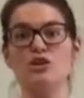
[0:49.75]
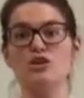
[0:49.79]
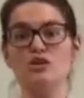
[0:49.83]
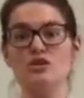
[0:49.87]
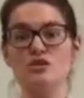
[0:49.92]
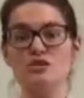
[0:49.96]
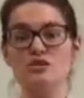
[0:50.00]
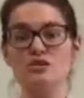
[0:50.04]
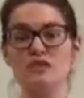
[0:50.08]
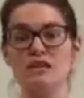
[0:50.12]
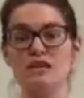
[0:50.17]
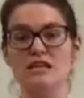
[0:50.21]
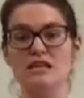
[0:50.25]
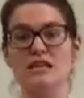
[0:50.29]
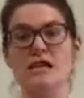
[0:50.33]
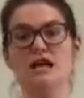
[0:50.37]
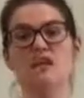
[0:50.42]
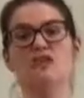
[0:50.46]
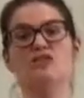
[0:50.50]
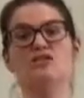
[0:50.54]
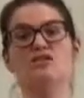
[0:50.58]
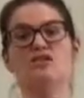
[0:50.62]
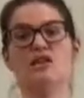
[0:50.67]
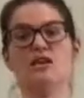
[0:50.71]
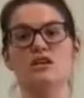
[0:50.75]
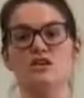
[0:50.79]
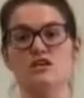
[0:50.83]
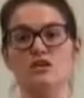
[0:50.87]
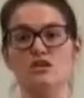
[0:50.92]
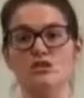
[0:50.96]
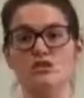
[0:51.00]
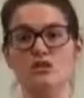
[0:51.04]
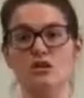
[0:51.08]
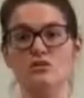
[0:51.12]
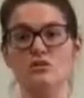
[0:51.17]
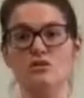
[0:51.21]
new technology and
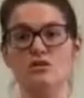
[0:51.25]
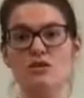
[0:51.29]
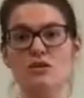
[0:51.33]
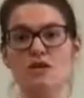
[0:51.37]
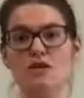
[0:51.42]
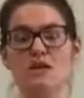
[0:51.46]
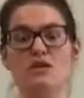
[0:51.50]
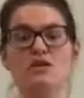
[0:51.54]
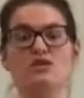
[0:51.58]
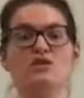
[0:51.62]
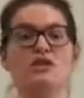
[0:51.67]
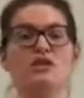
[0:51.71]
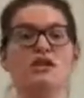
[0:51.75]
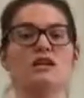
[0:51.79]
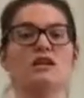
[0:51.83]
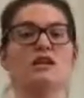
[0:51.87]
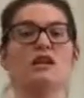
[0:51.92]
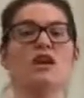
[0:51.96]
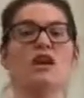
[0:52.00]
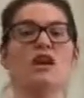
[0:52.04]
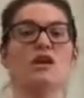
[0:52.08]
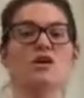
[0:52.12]
new communication